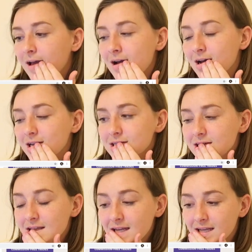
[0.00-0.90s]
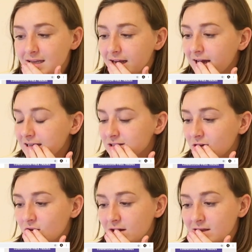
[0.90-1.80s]
Honestly, like, yeah, I
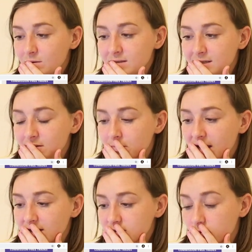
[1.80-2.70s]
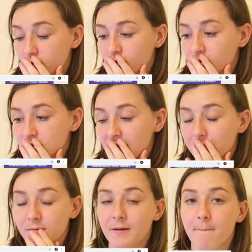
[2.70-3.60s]
saw, like, there was, like, some mass murders
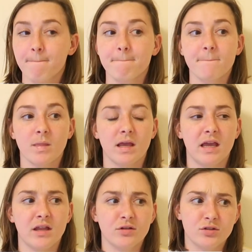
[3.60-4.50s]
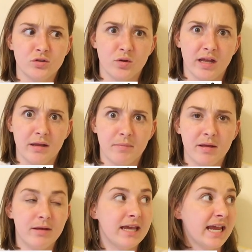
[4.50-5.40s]
happening in Sudan,
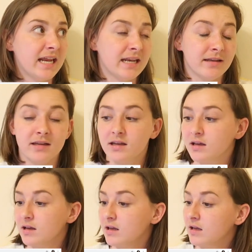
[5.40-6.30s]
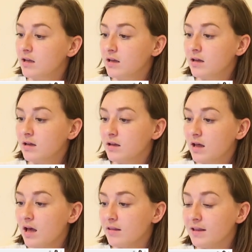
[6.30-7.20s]
maybe. And
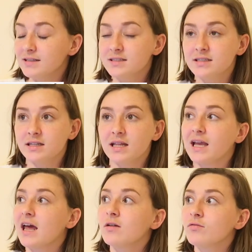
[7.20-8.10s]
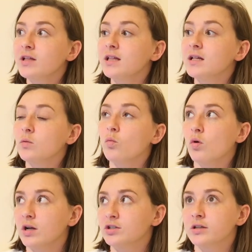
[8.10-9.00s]
that's, like, I don't really
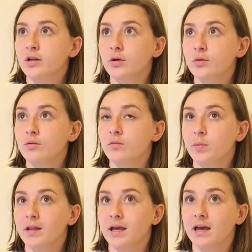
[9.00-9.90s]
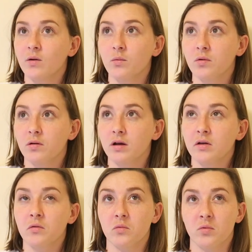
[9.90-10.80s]
watch the news, but, like, I
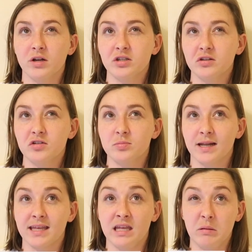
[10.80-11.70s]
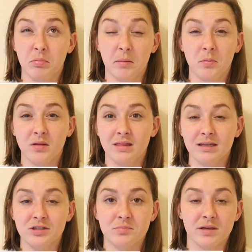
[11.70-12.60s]
don't watch the news, but I keep up with
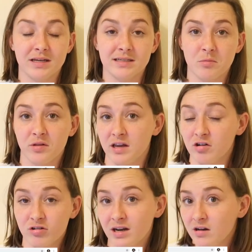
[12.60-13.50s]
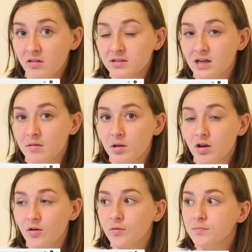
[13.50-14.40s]
it just because I'm on the internet all the time, you
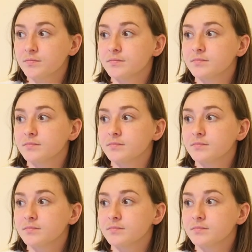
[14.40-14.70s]
know?